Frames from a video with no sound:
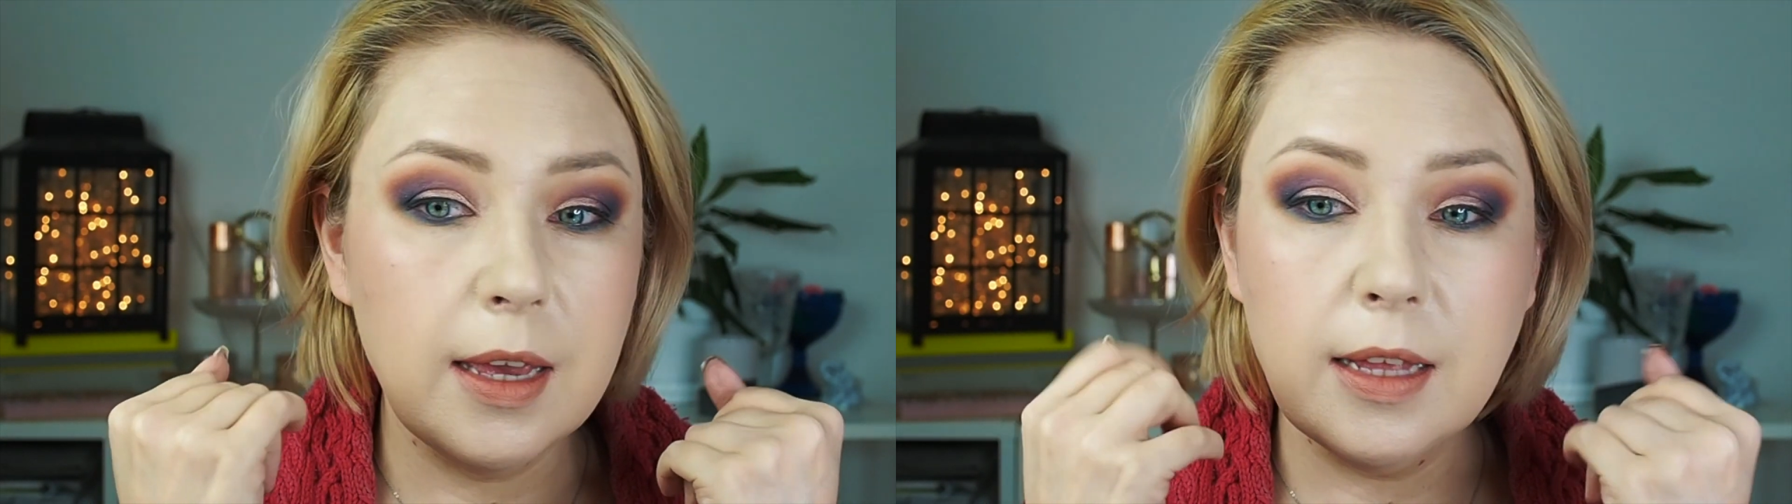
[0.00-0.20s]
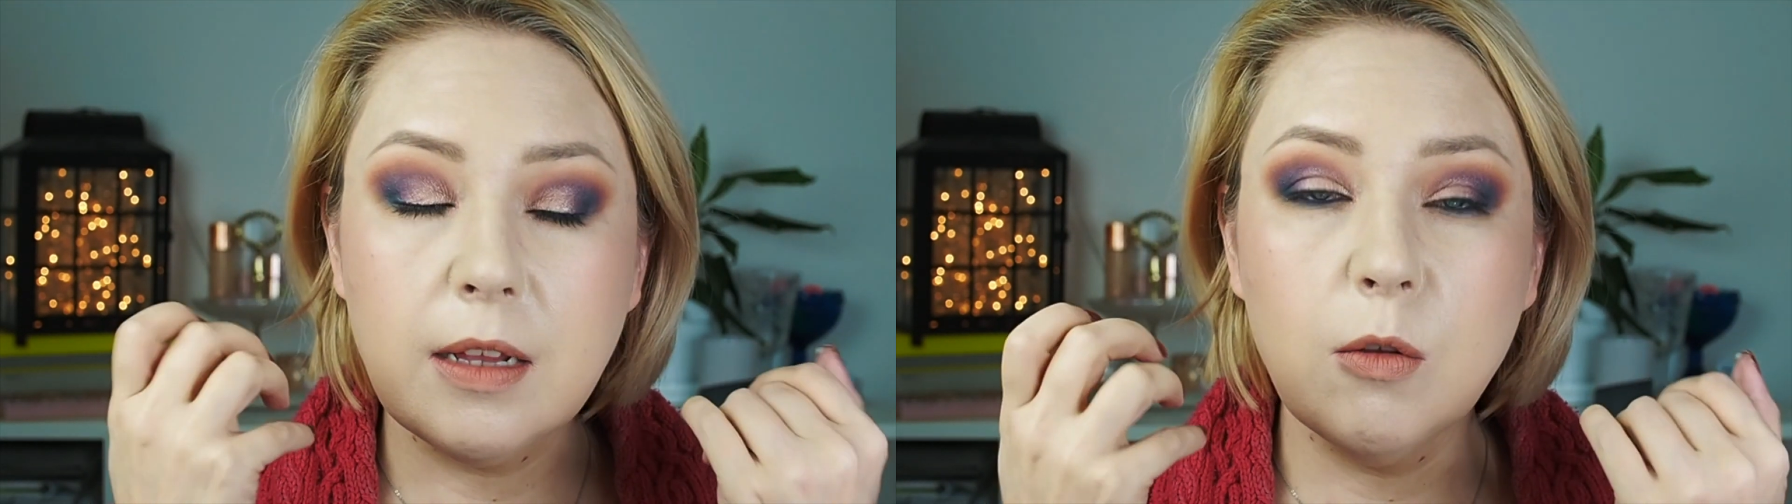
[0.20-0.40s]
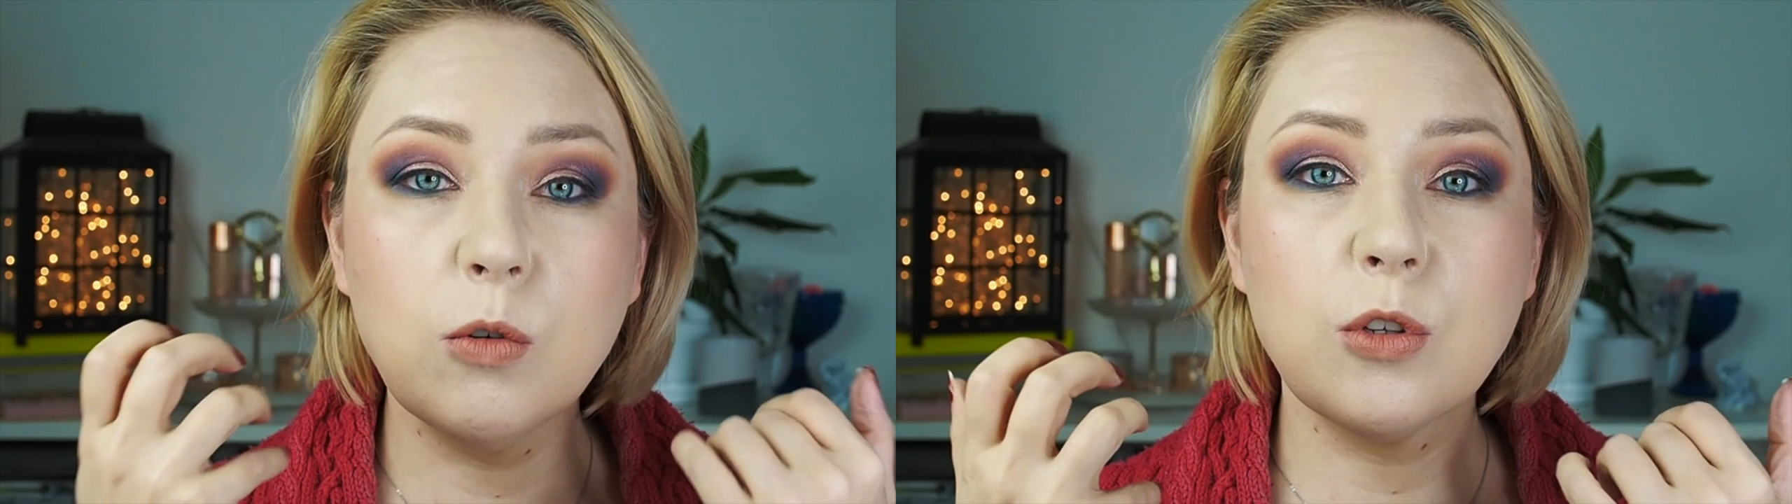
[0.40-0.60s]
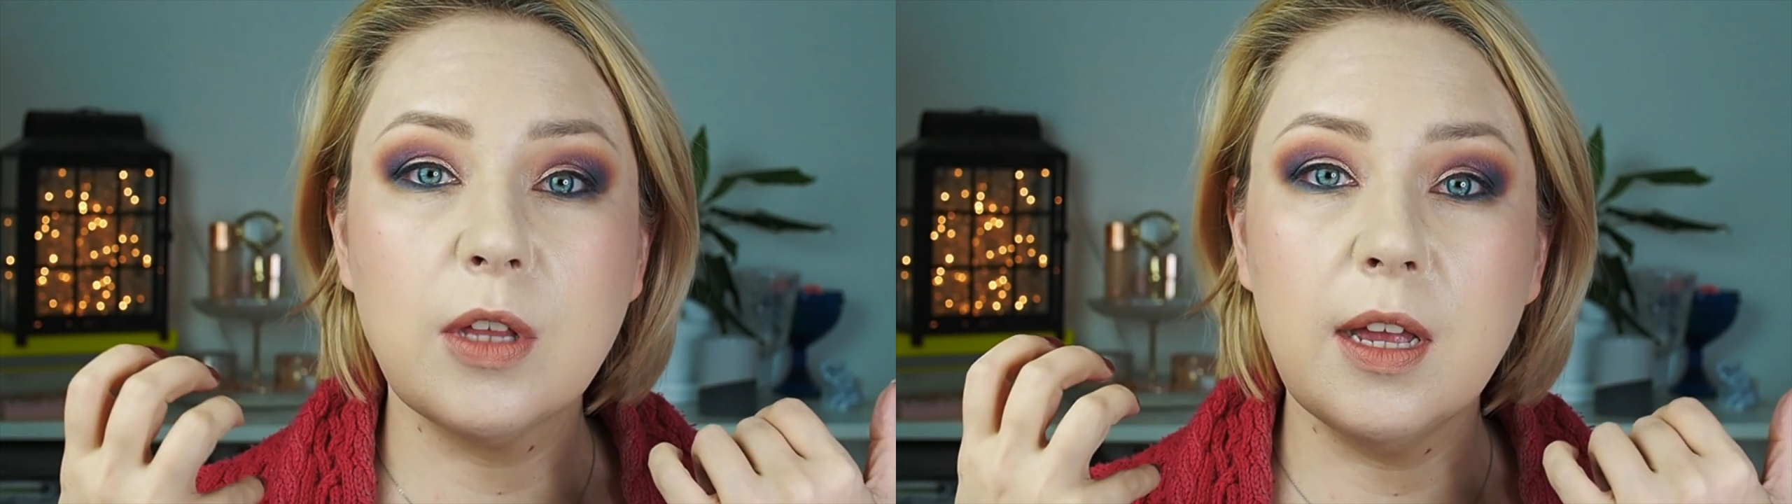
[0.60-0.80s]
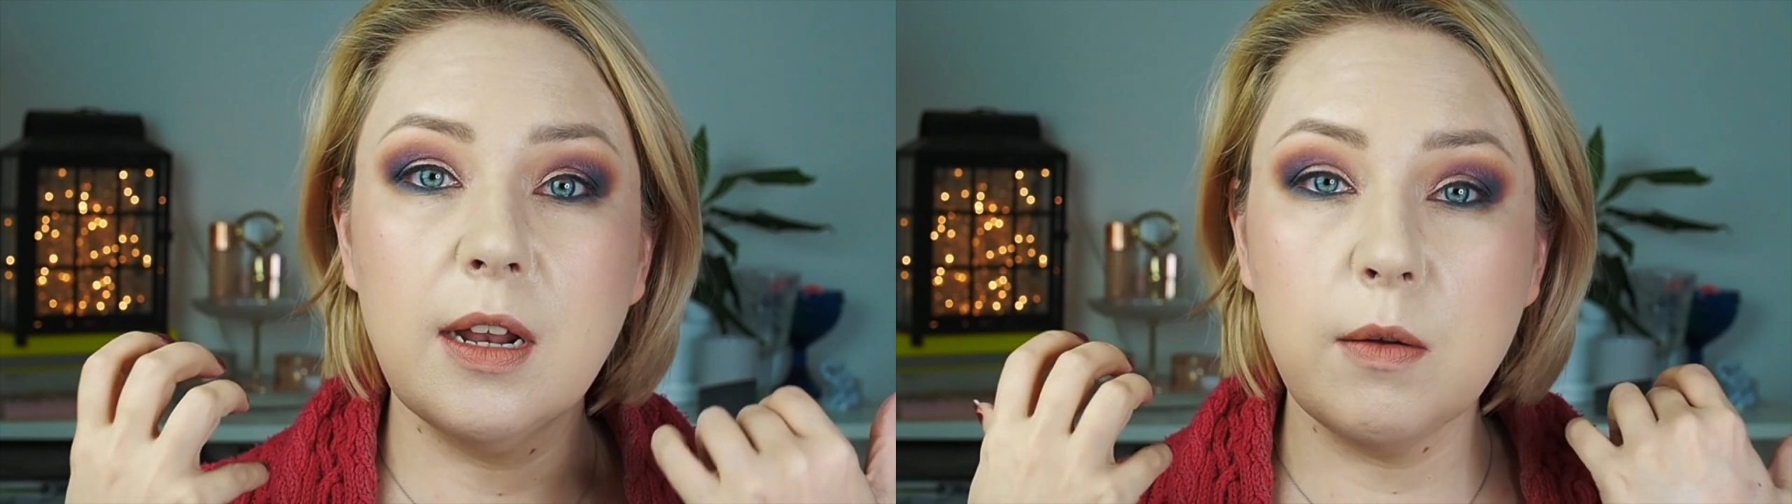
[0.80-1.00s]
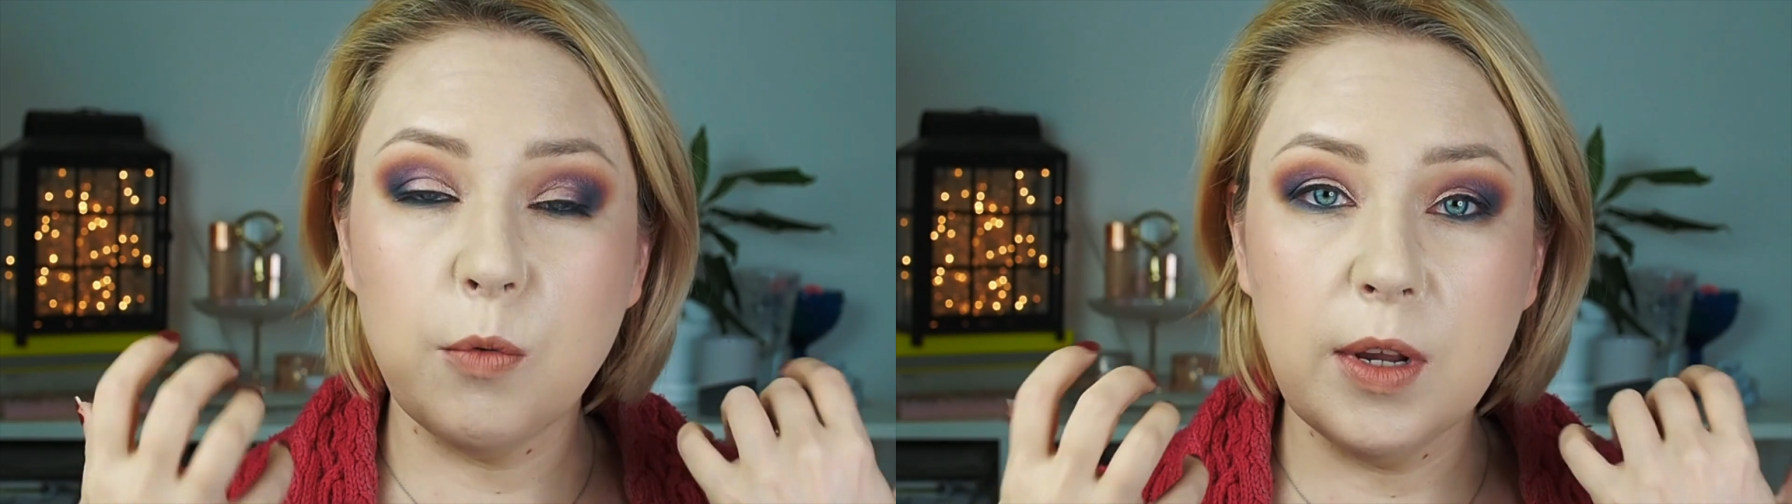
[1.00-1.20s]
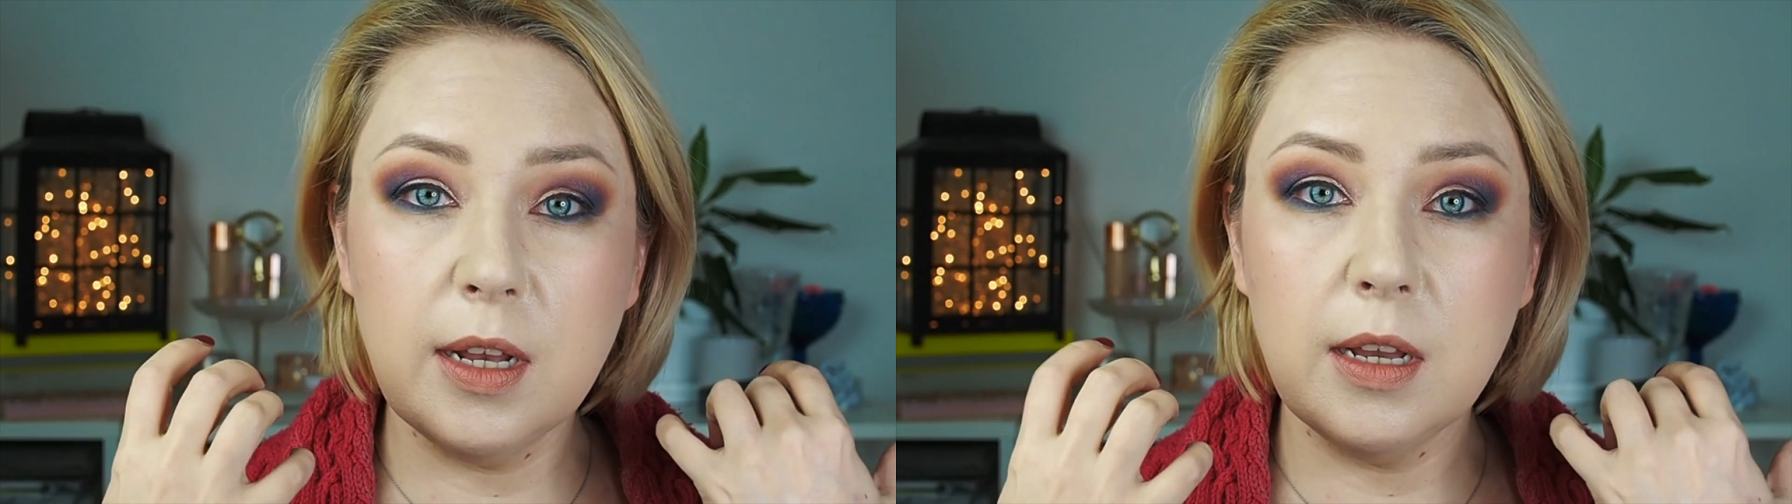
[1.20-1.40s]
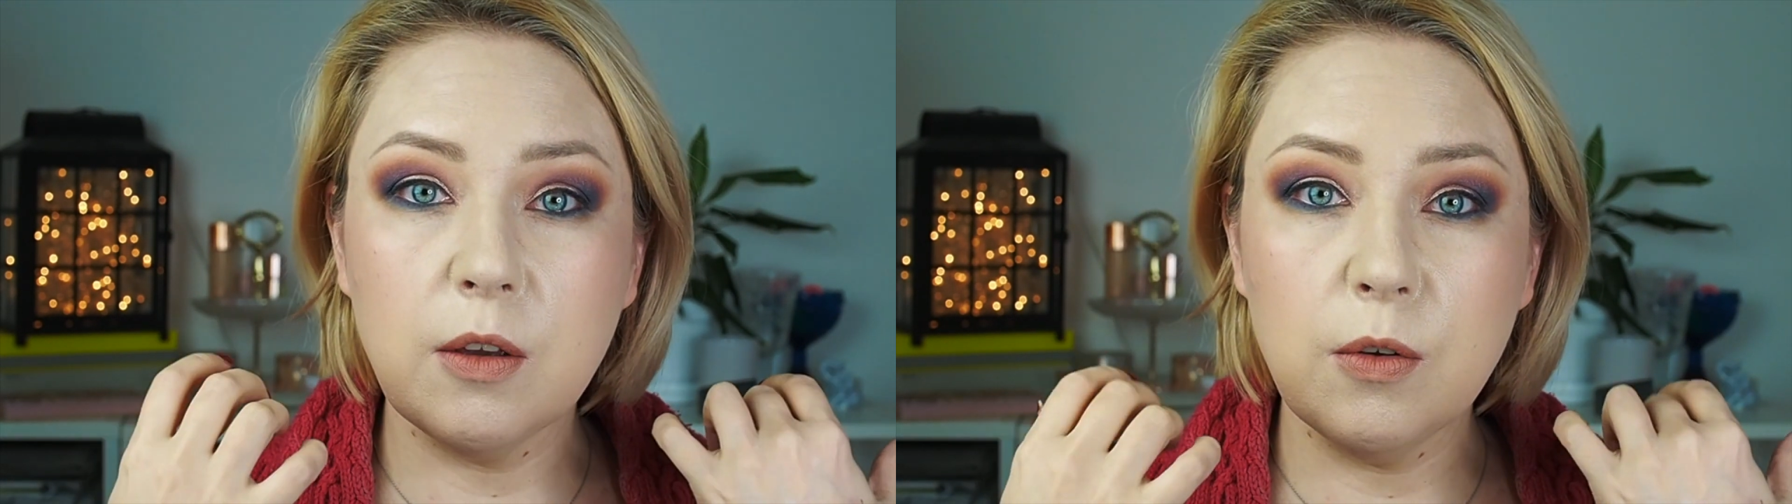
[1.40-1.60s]
it looks still
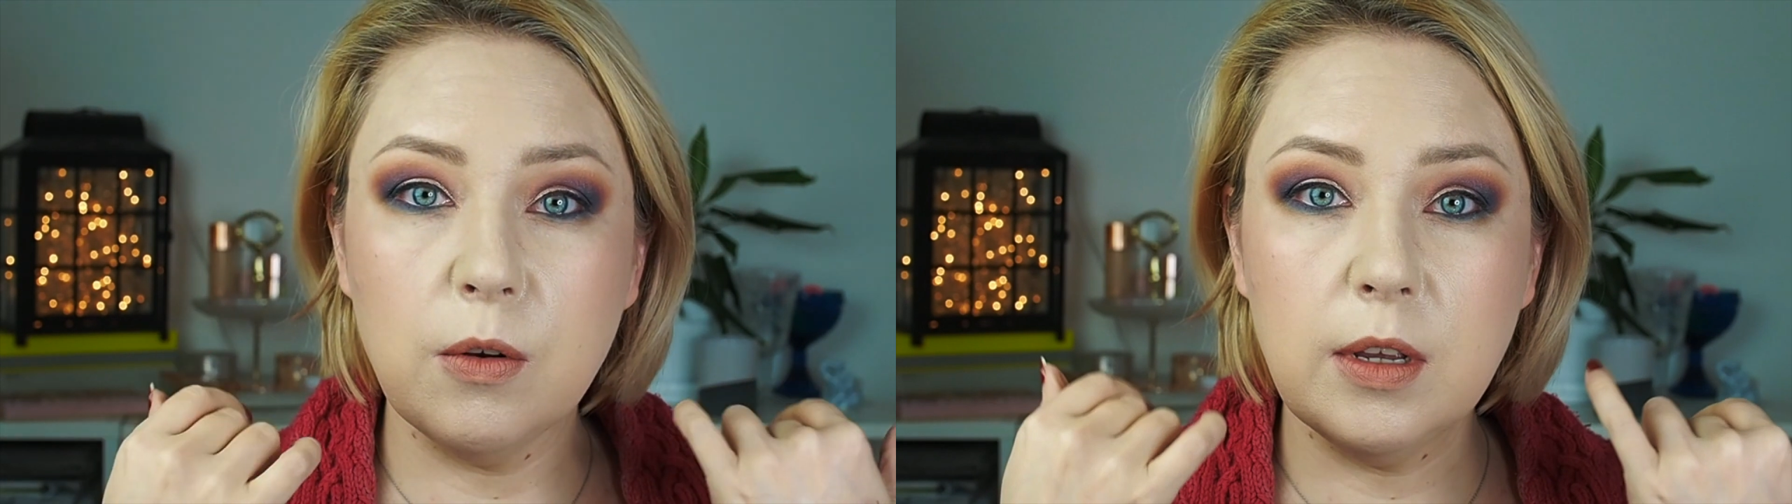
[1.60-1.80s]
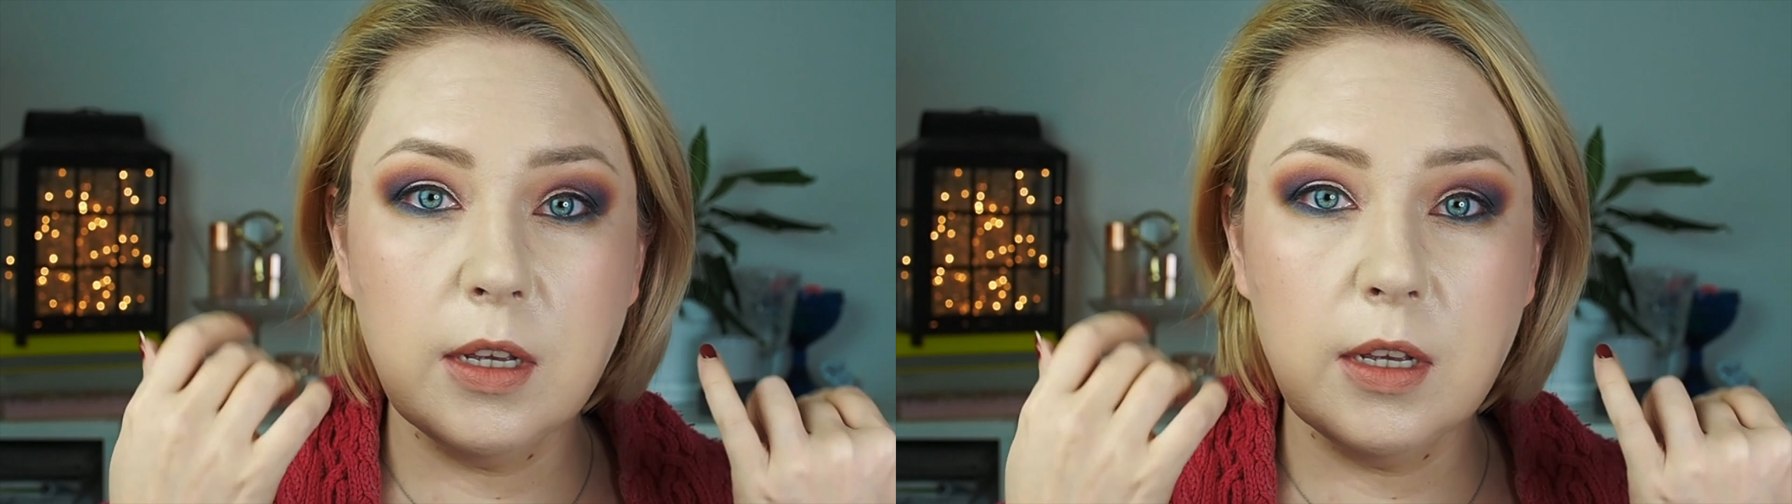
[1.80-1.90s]
really good.